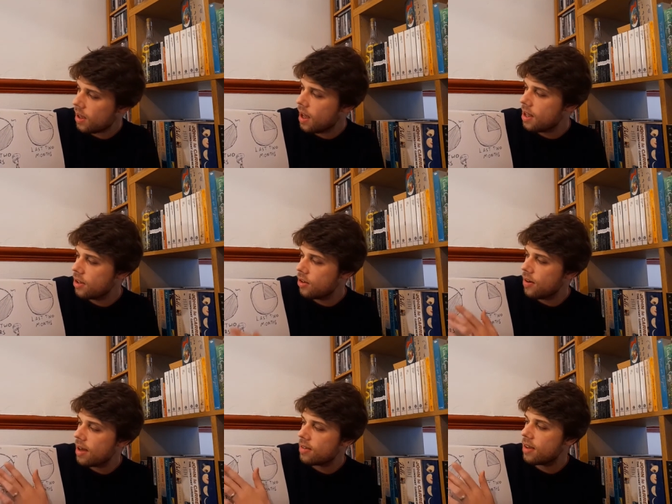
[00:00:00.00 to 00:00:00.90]
And the
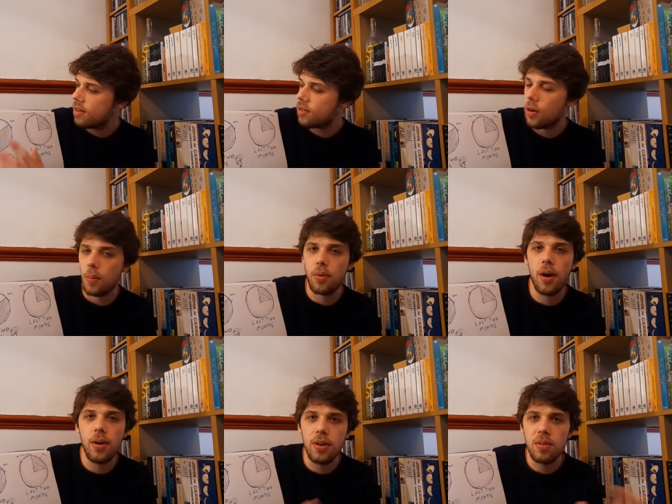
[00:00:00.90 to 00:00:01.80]
rest is sort of
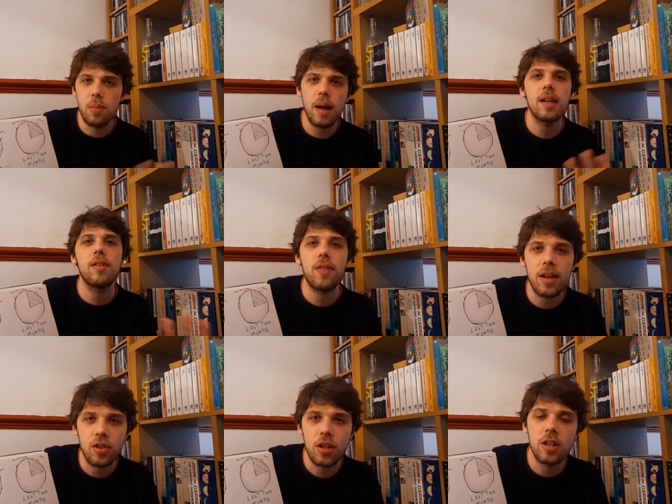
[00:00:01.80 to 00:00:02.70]
prose, mainly
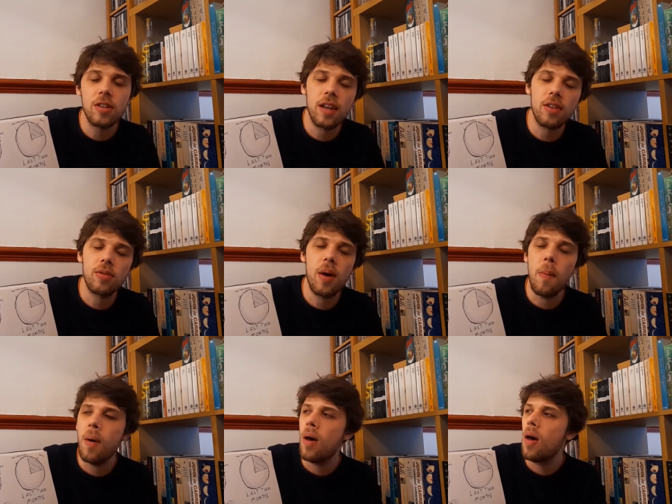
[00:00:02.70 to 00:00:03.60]
fiction, because that's
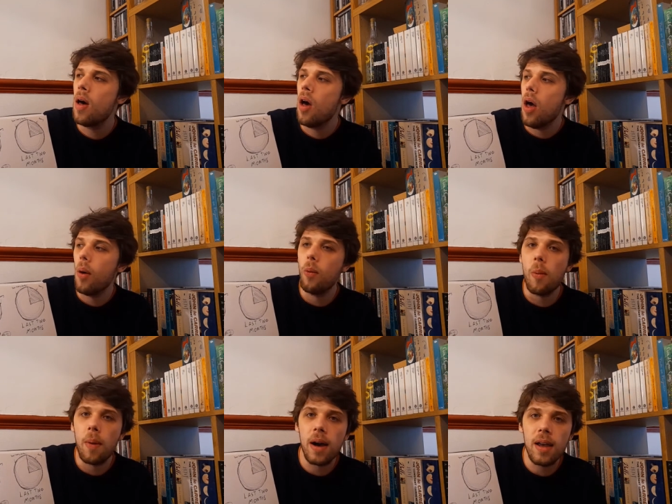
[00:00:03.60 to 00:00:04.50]

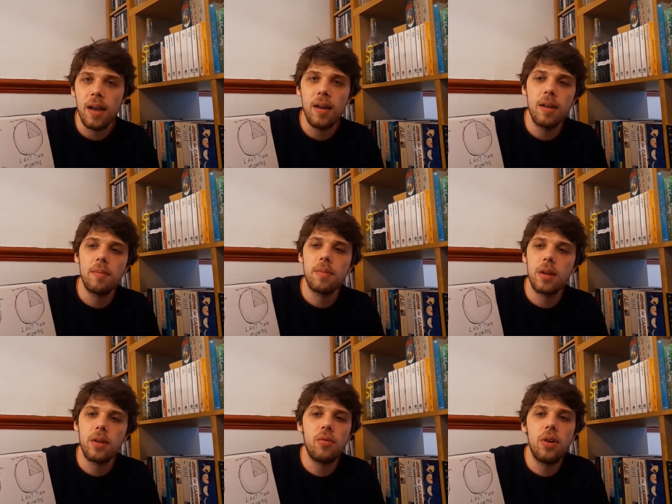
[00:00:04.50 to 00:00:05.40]
what my
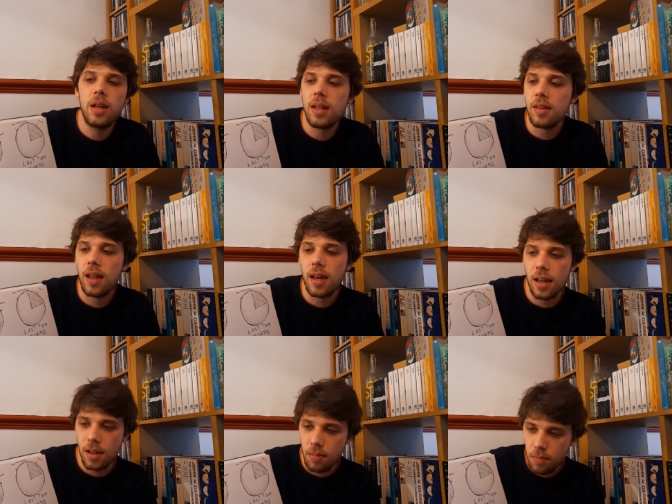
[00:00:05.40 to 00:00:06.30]
reading is like,
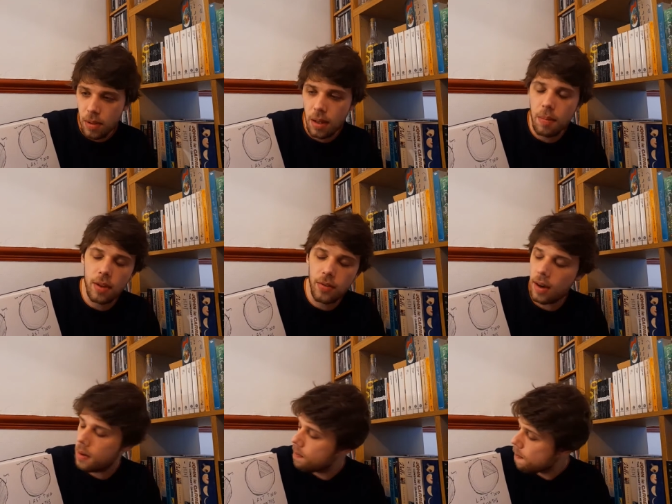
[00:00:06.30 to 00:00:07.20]
and you know, that's
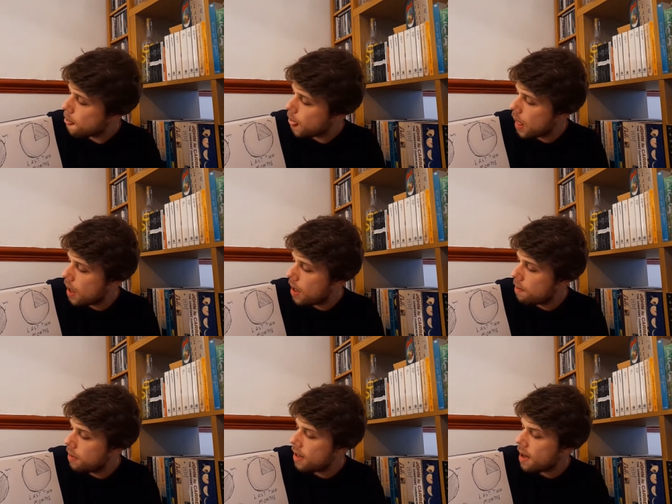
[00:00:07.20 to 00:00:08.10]
fine.
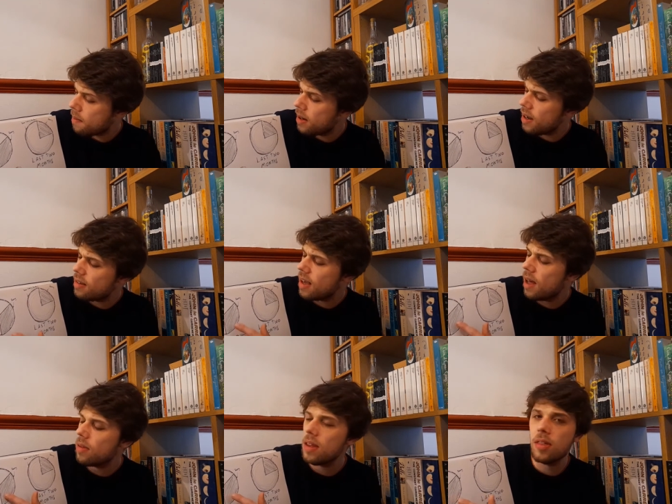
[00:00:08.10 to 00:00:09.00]
But yeah, a nice
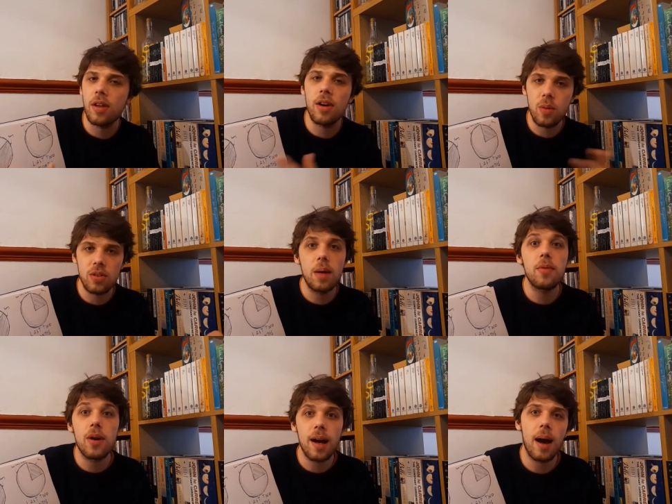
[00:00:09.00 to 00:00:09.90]
healthy third, which I'm
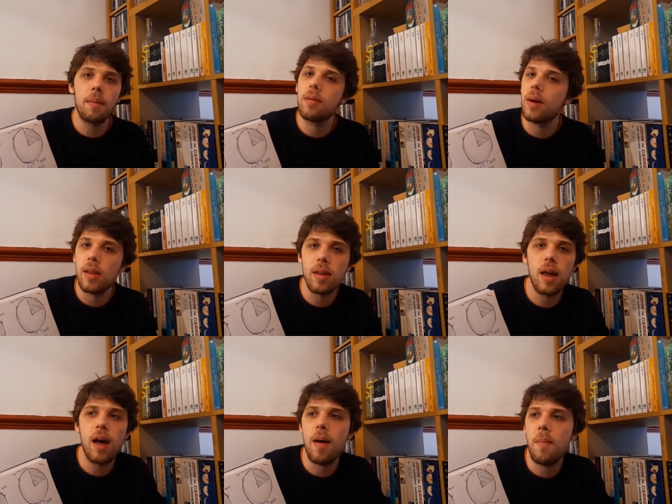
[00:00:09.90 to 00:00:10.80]
quite happy
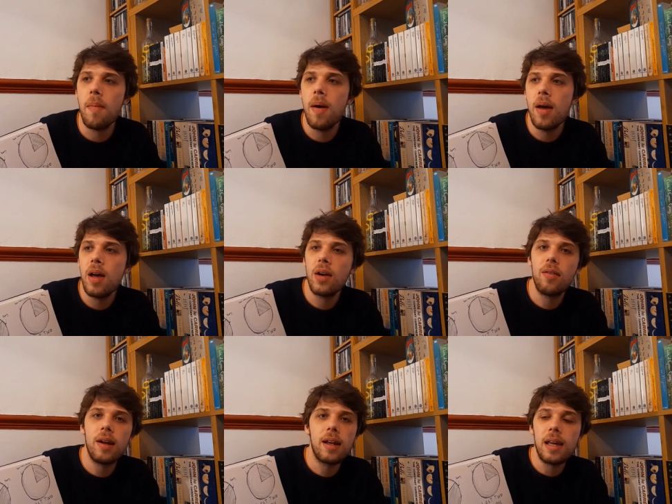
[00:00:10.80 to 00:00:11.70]
with,
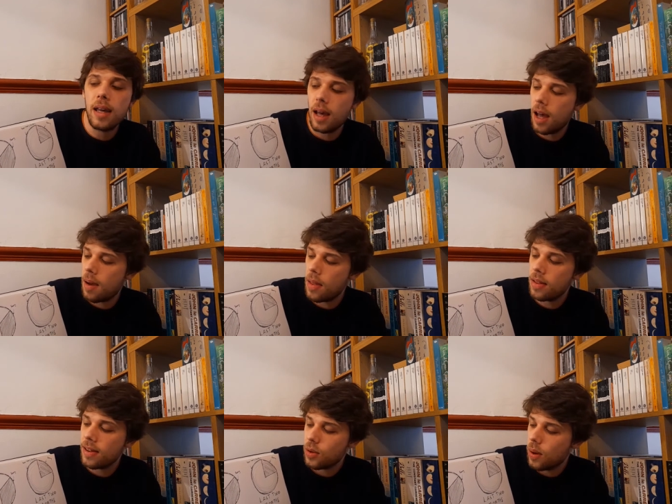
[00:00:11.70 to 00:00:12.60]
really. I think
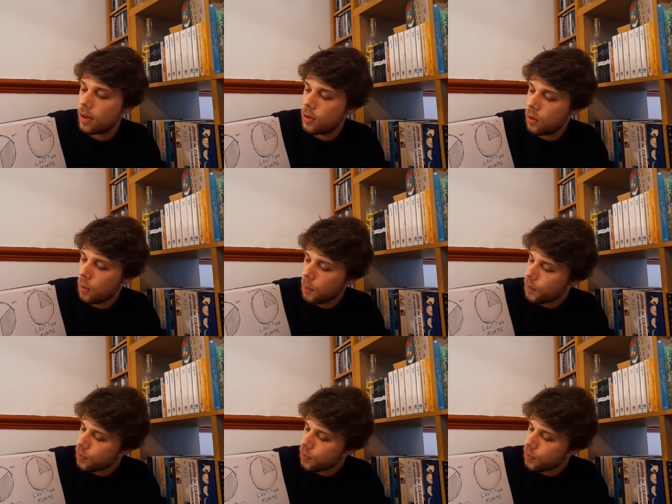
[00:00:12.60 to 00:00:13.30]
that's quite cool.